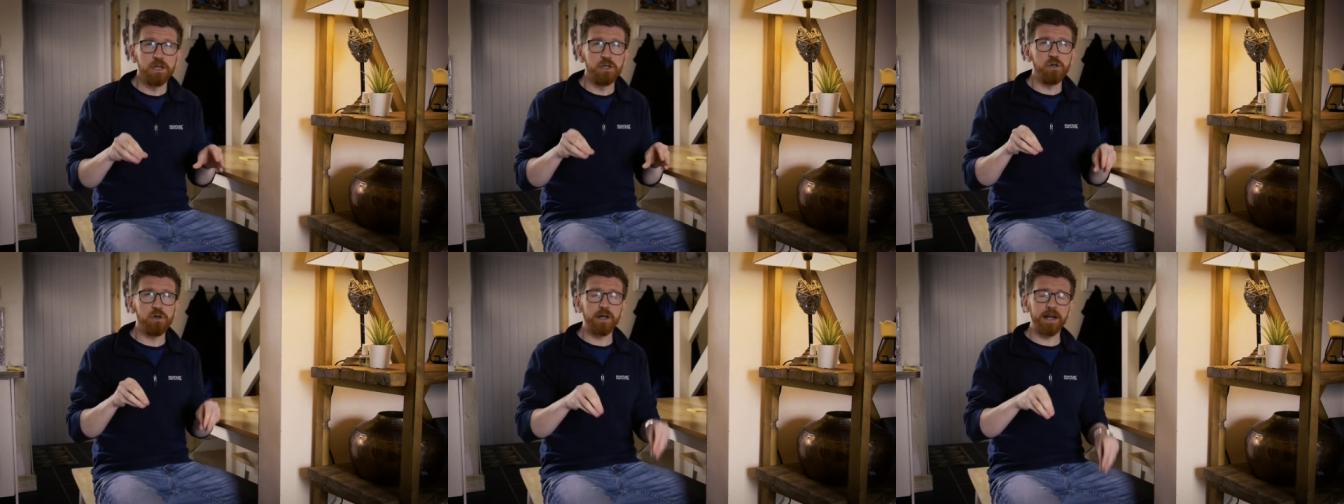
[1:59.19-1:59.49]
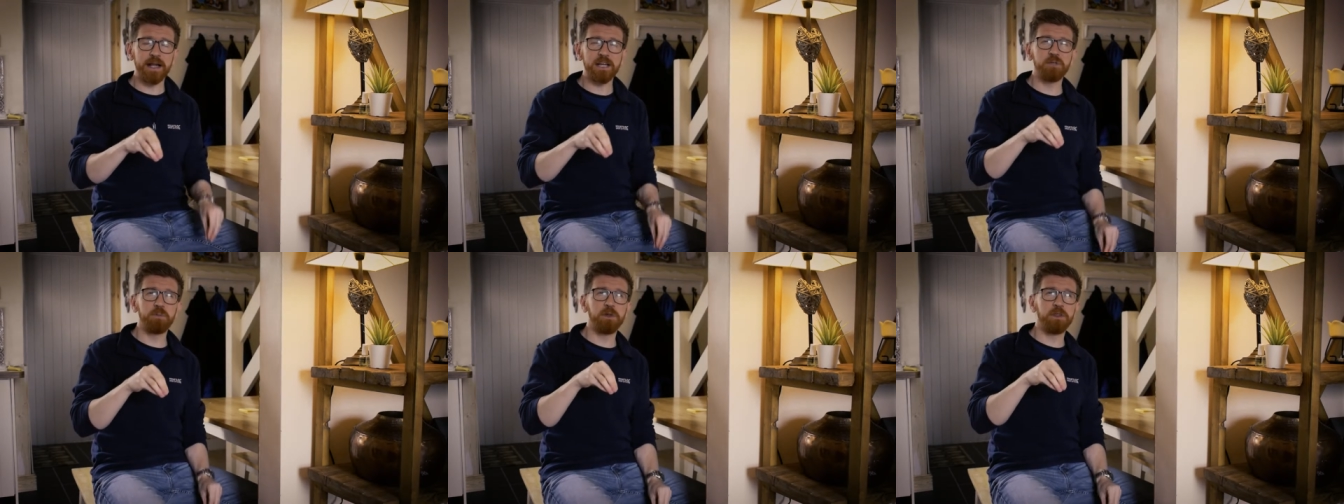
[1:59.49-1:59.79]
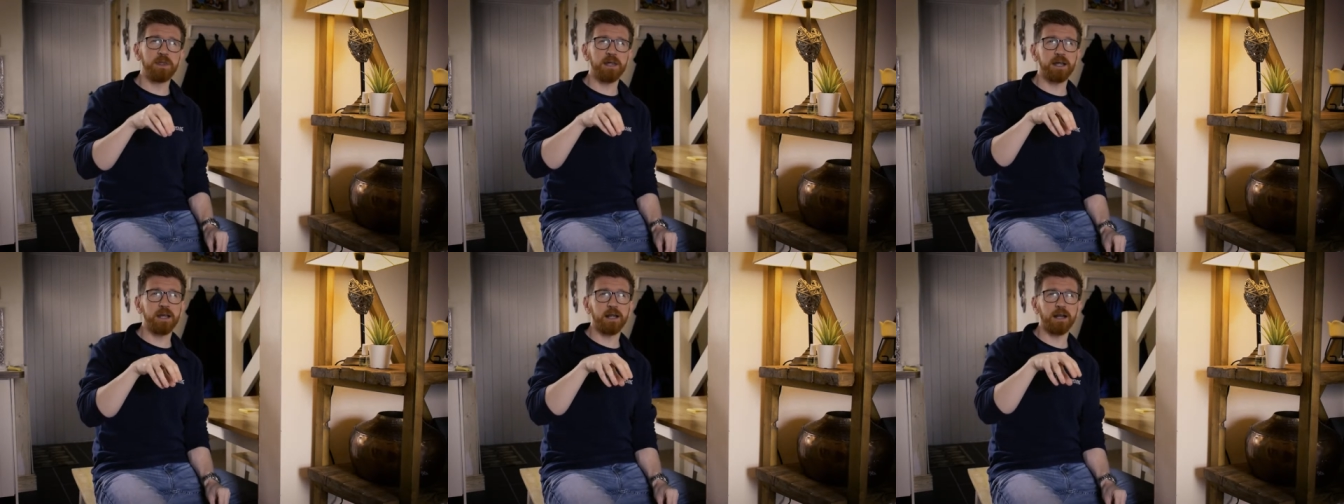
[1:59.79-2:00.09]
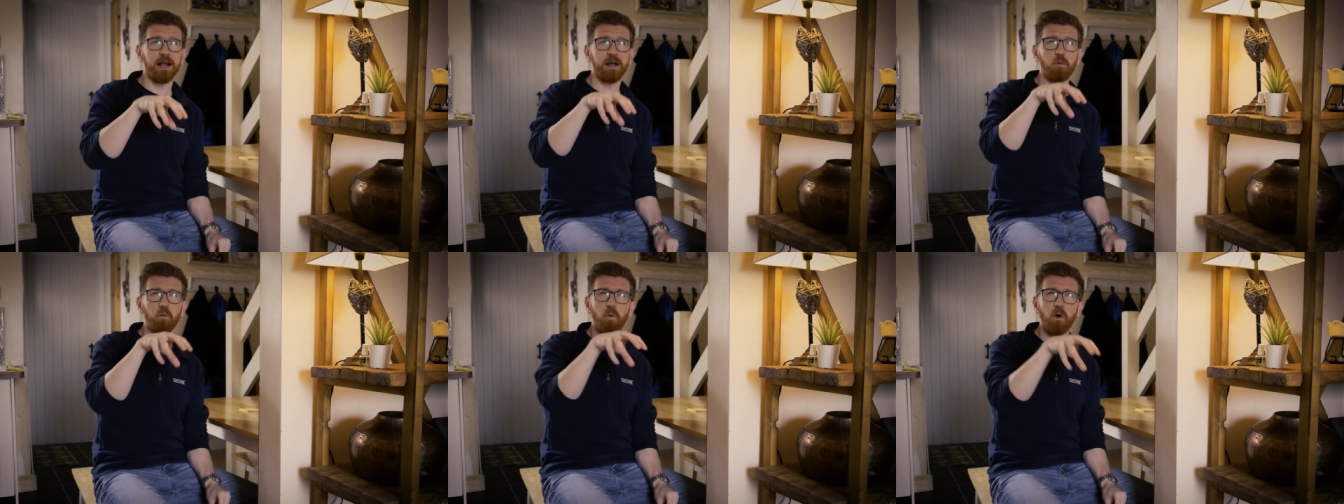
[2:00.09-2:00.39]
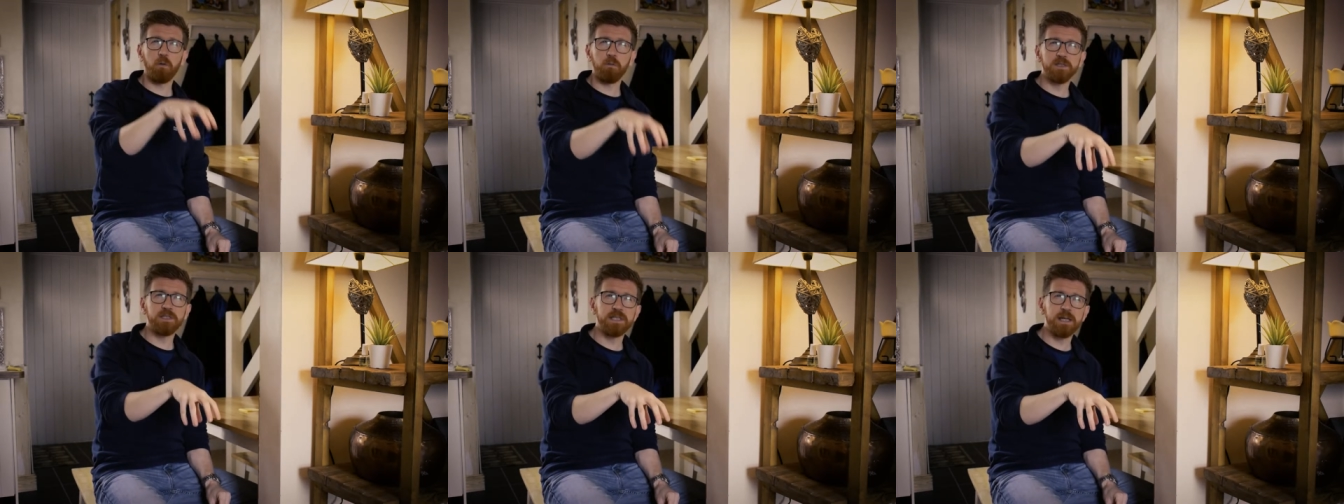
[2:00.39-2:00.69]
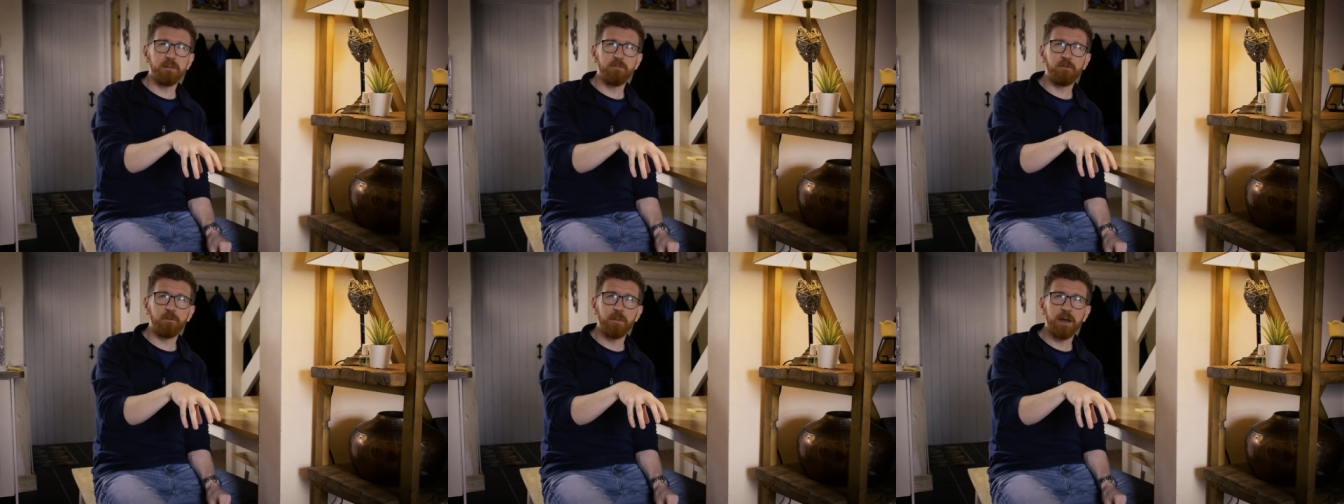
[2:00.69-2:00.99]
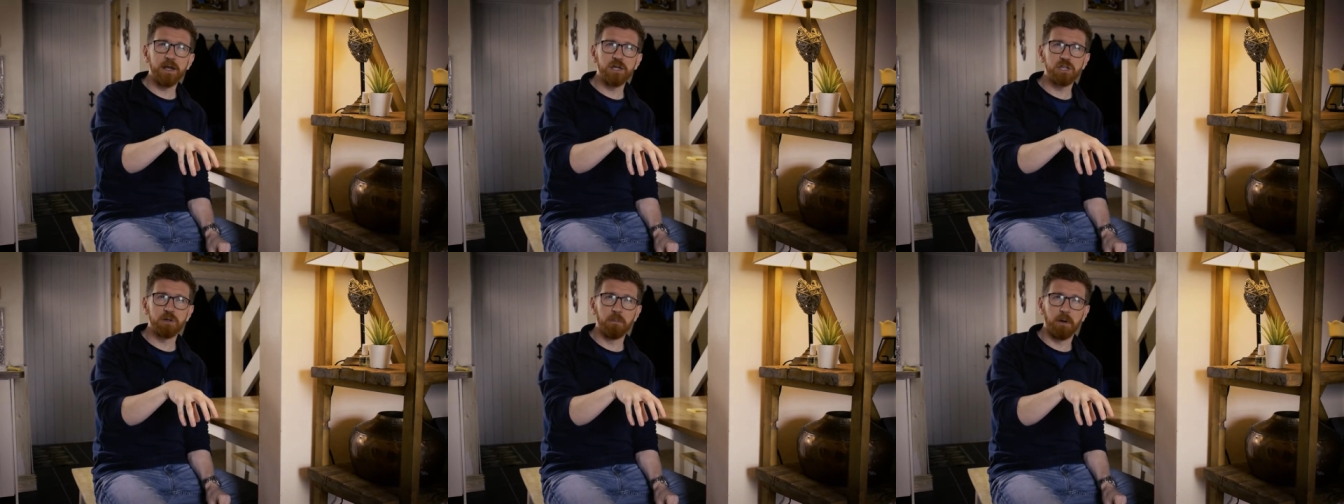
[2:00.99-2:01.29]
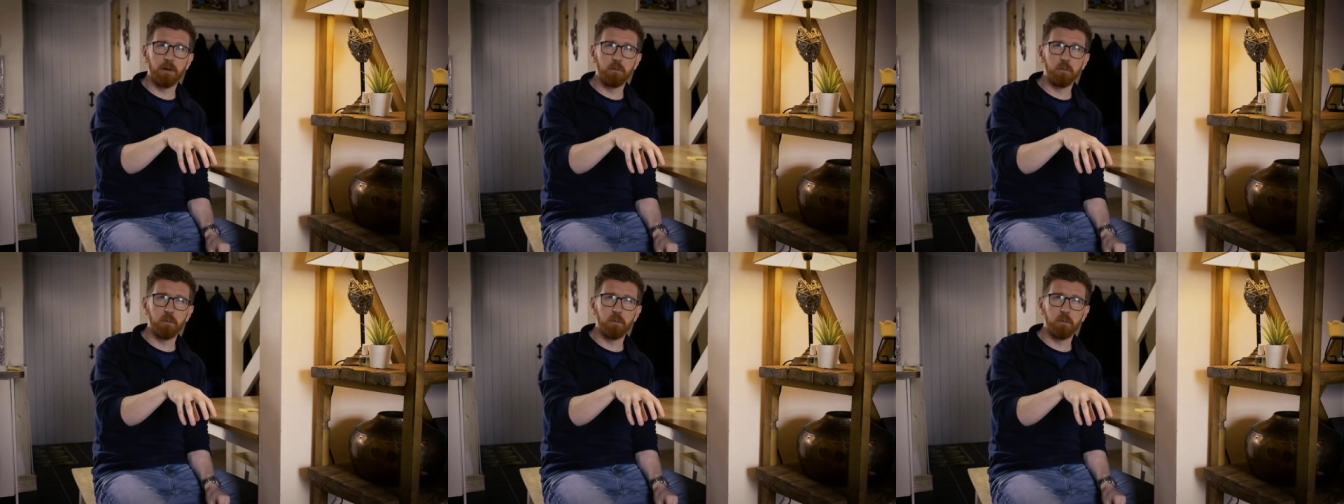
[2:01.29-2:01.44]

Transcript: you can actually be thinking like, what was the information in my